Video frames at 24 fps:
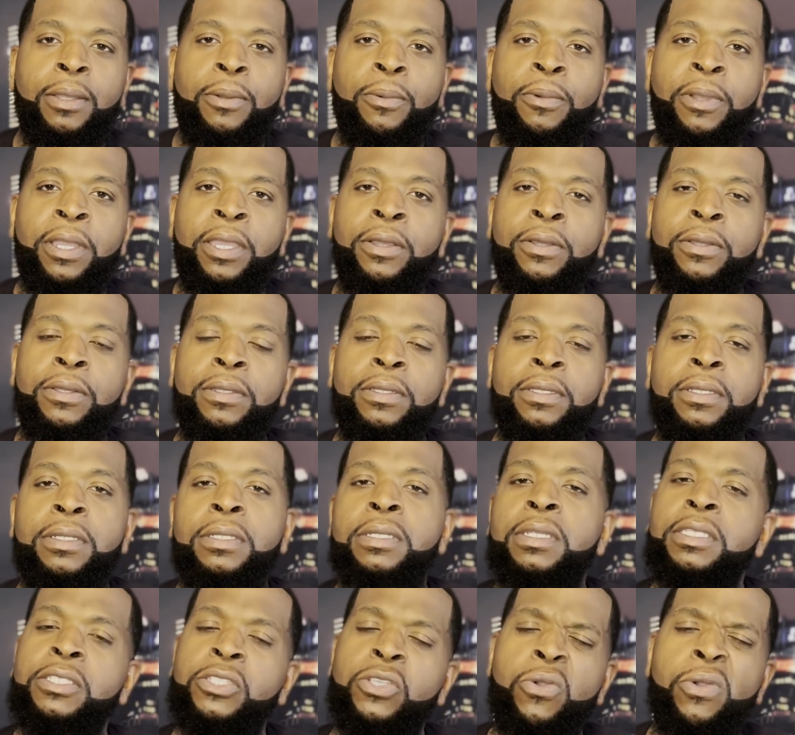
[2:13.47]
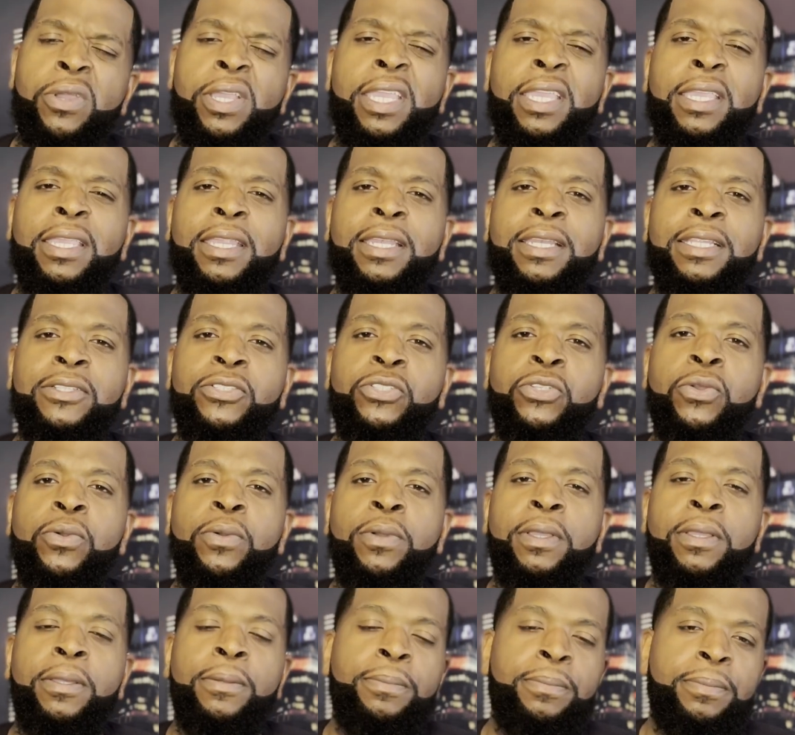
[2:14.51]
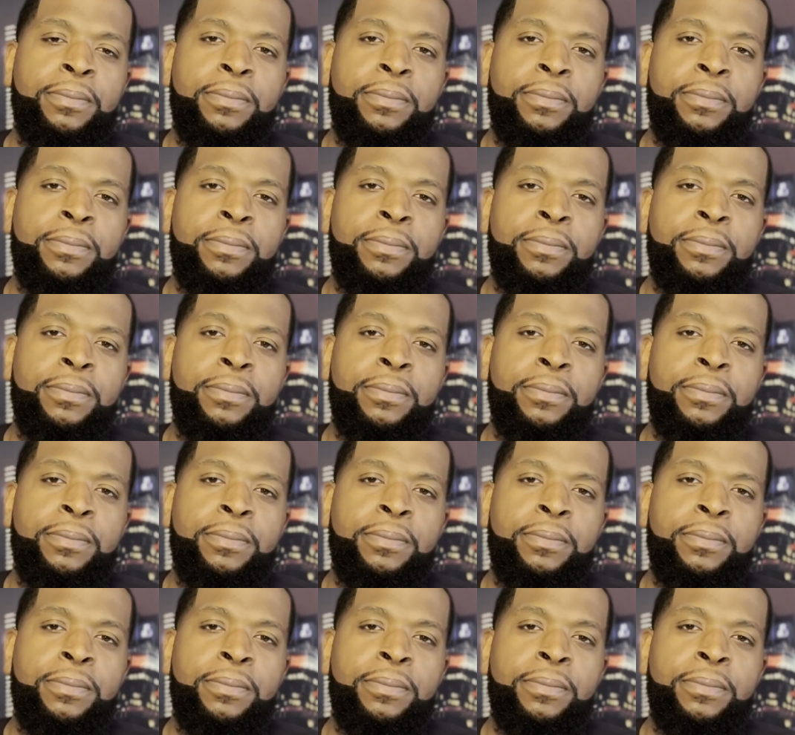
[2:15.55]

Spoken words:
Well, let's go ahead and get into it.